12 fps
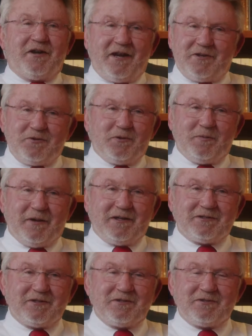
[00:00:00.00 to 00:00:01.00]
annual
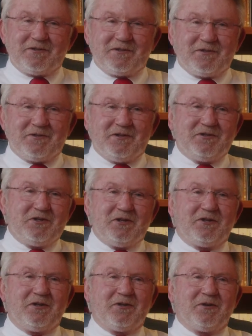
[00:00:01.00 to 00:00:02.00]
basis to the
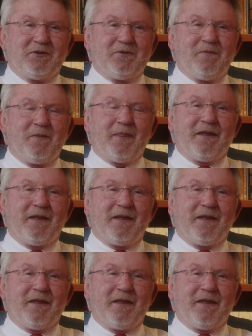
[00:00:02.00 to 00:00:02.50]
GTU,